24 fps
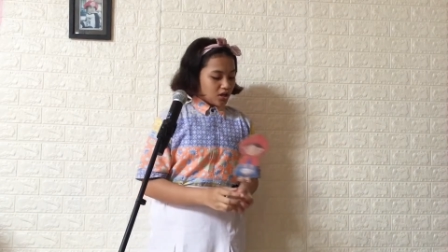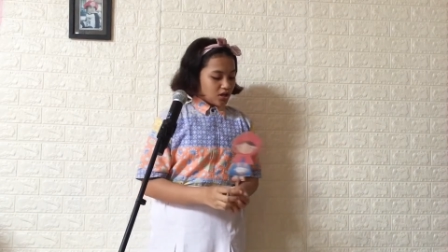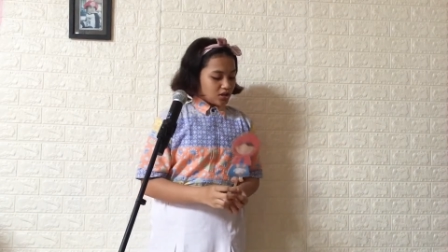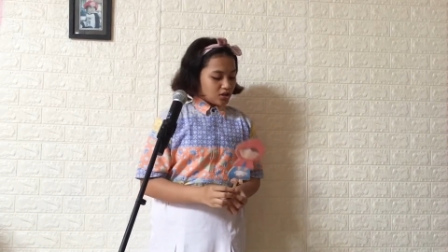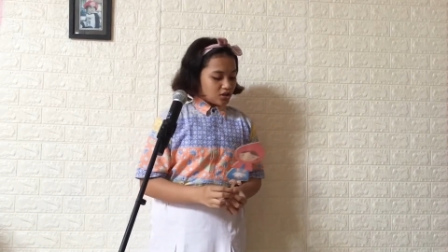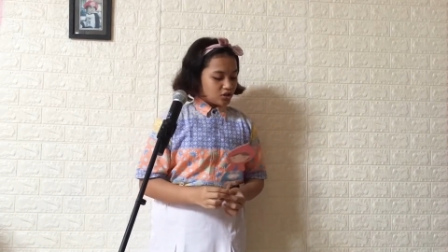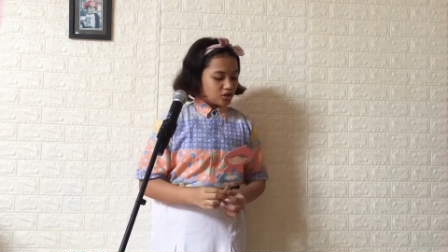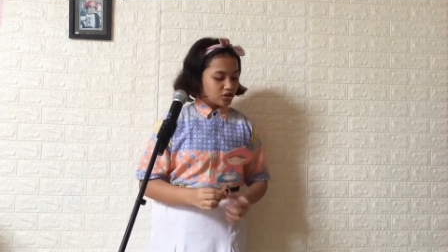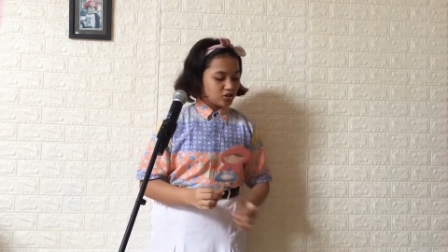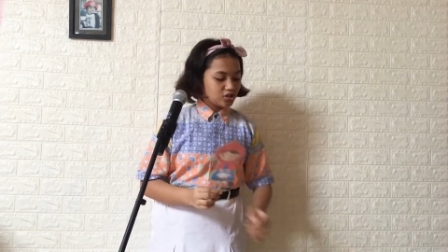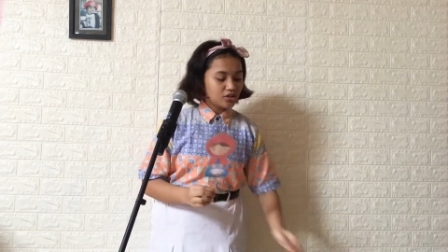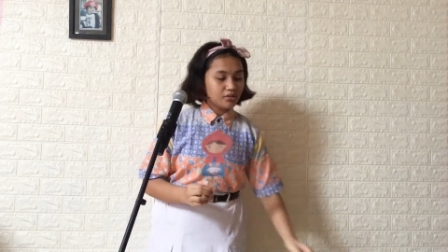
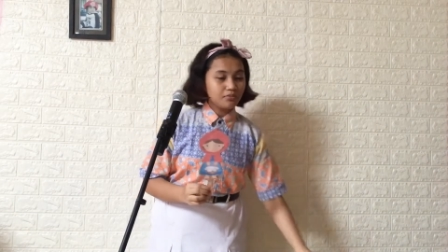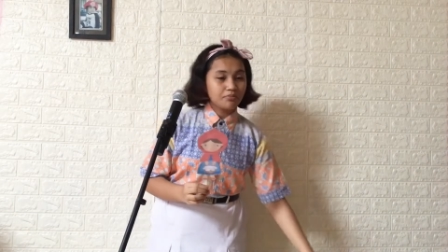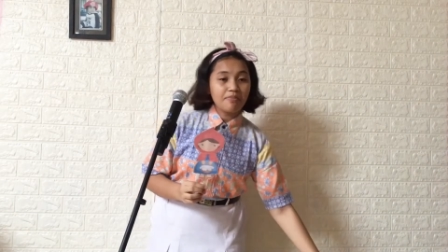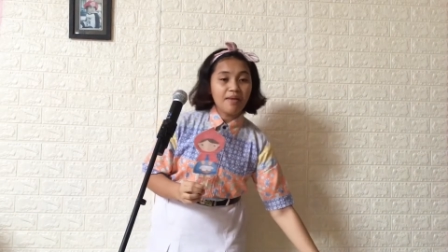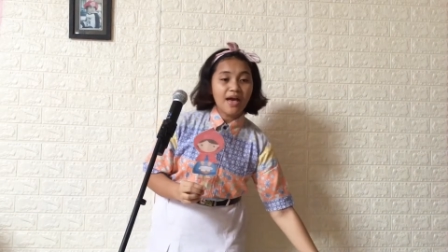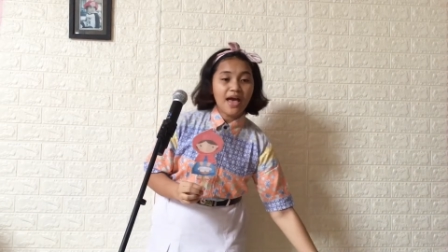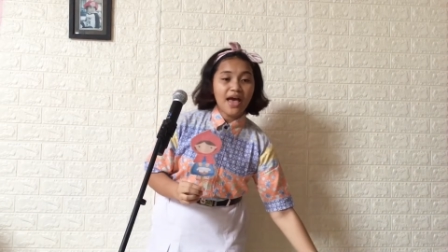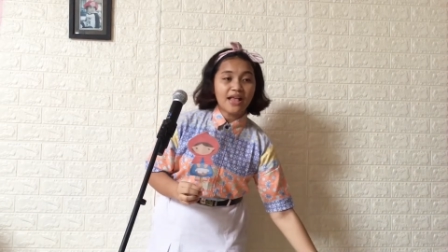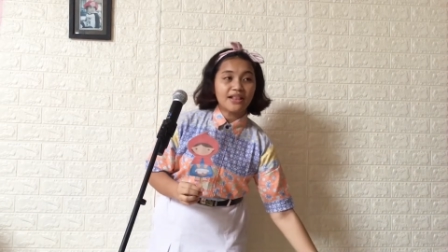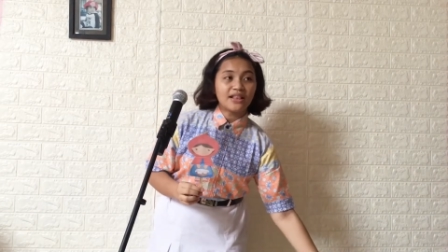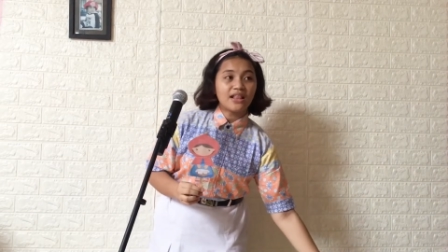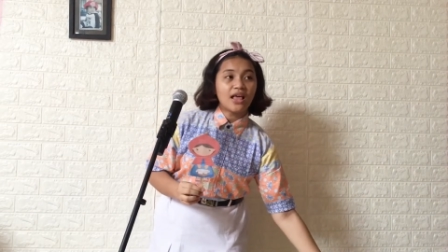she
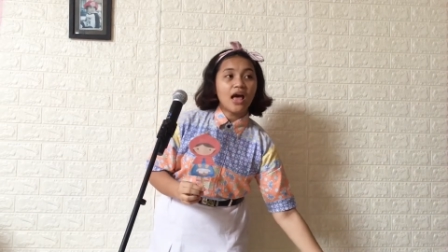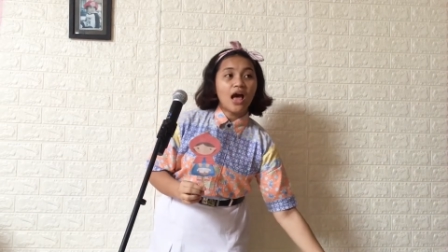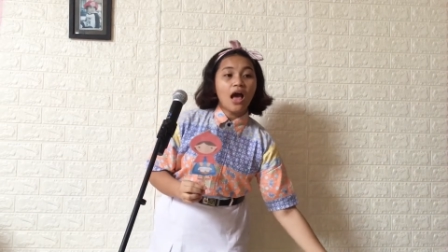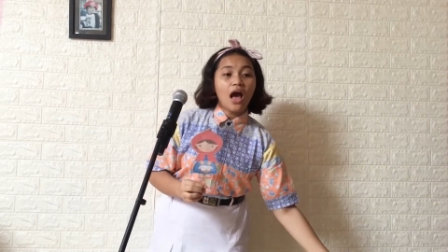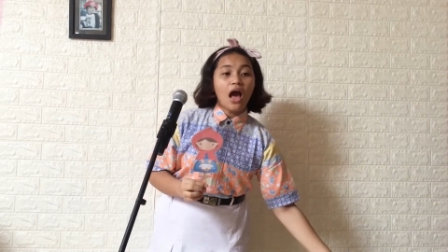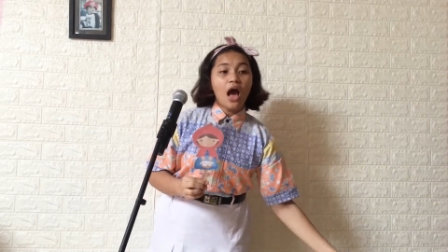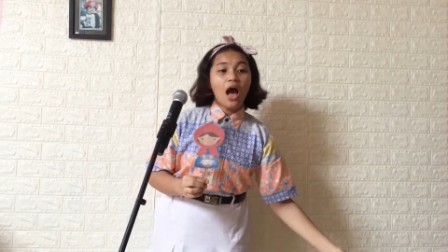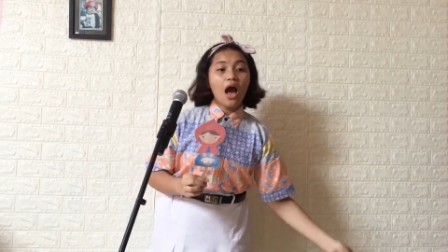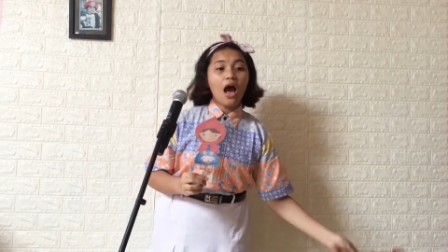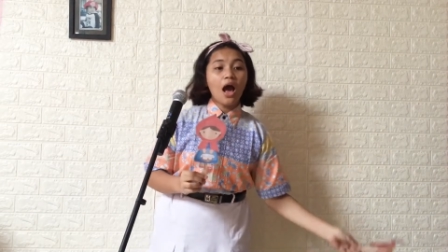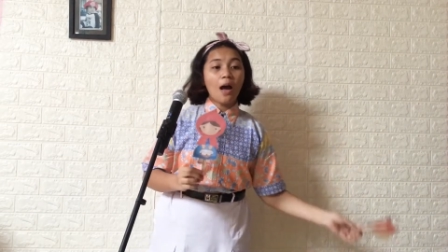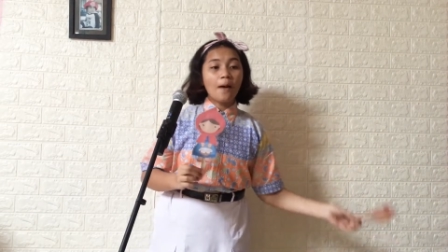met
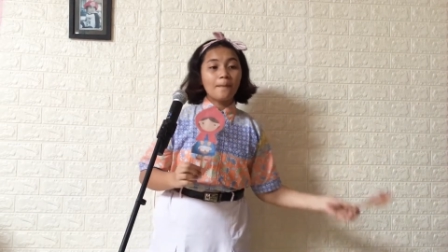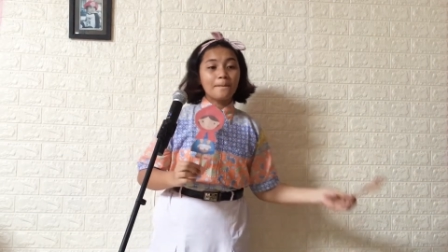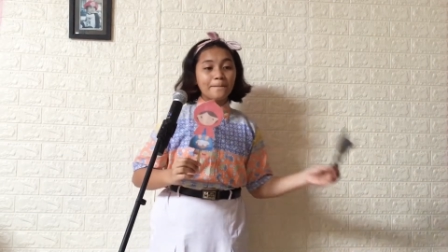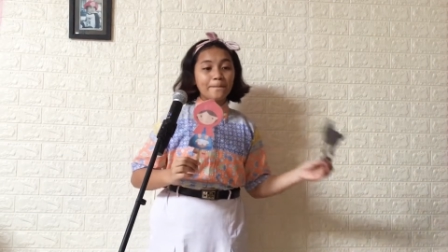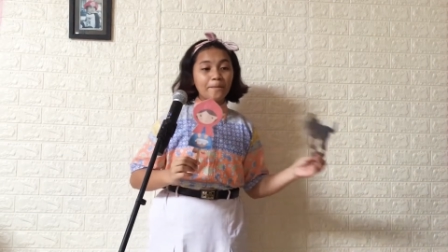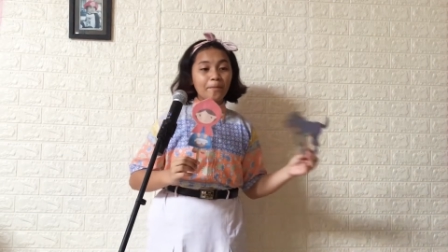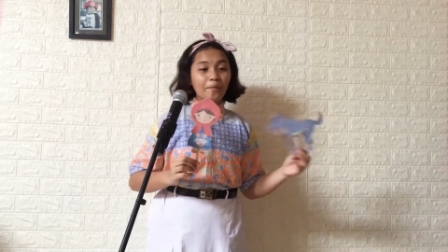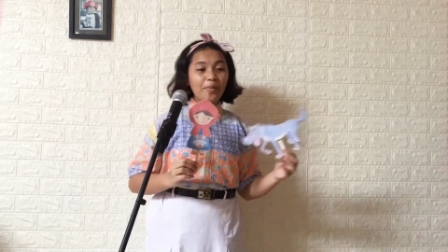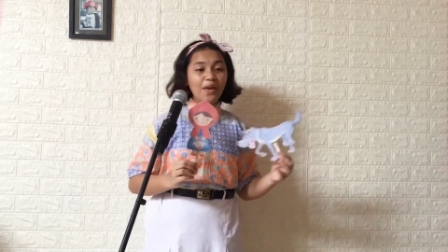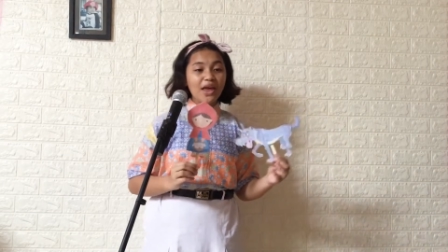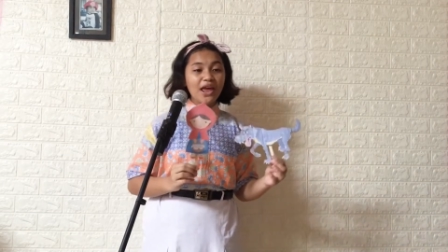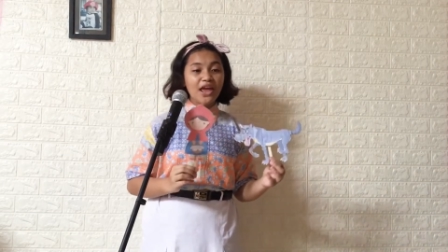a
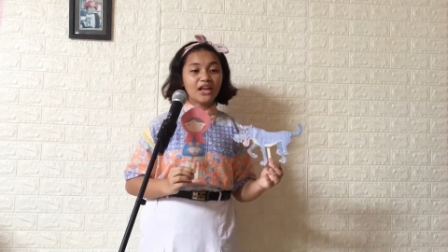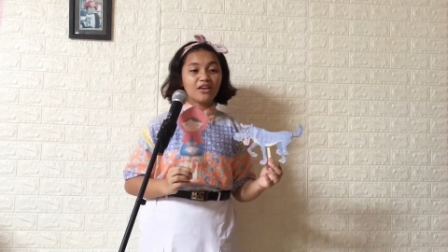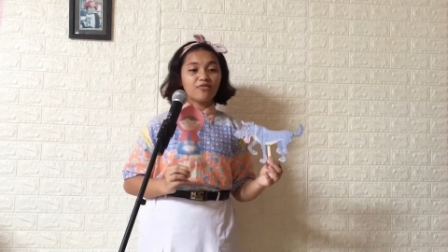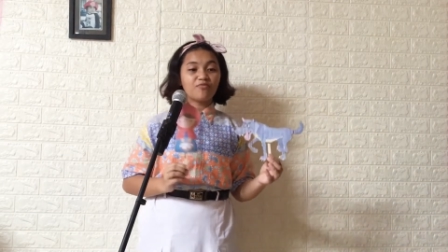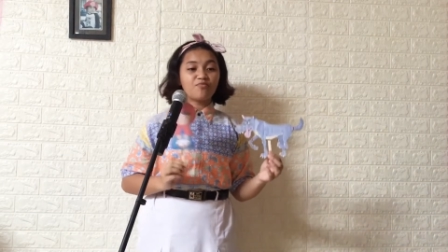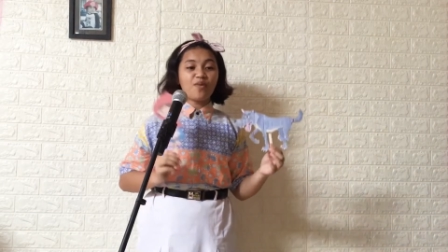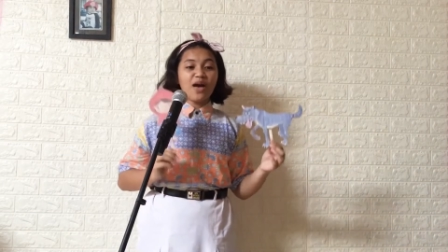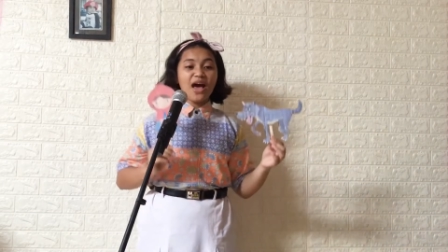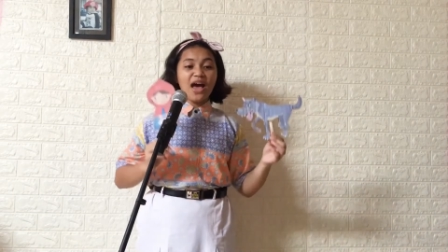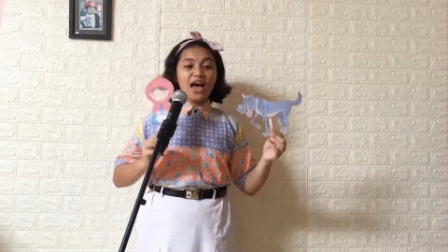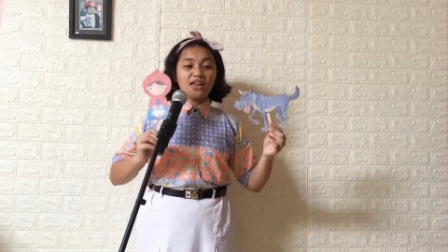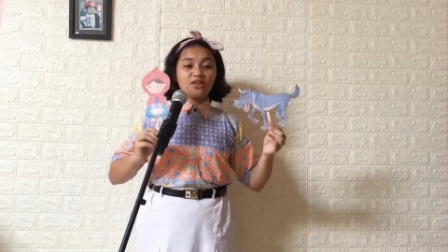big
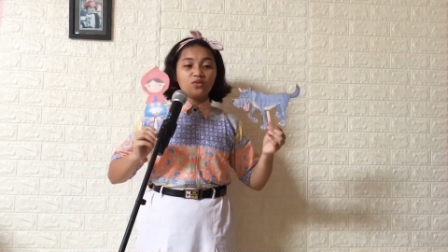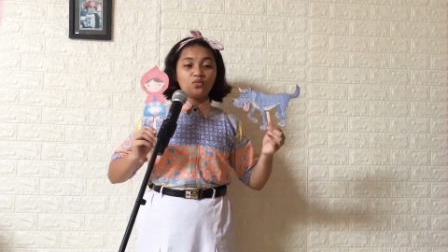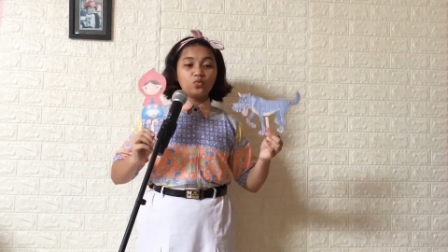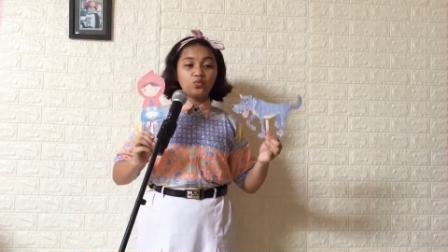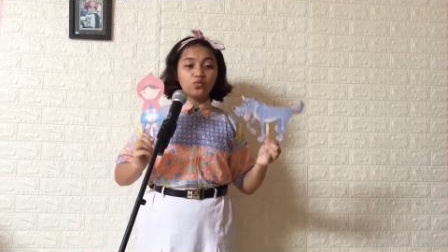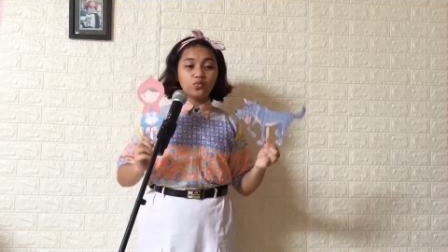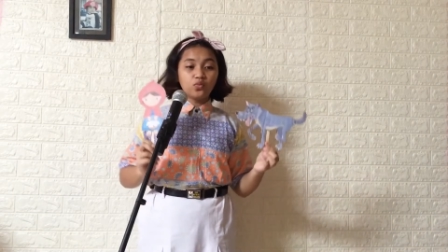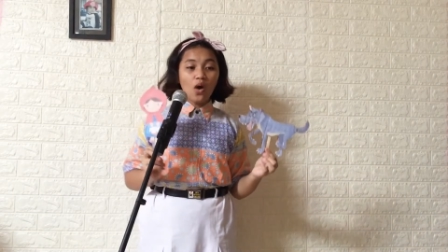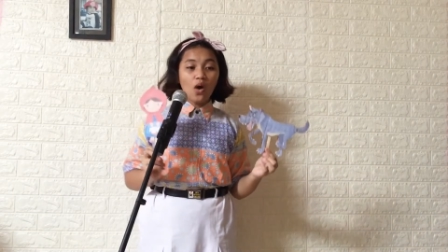bad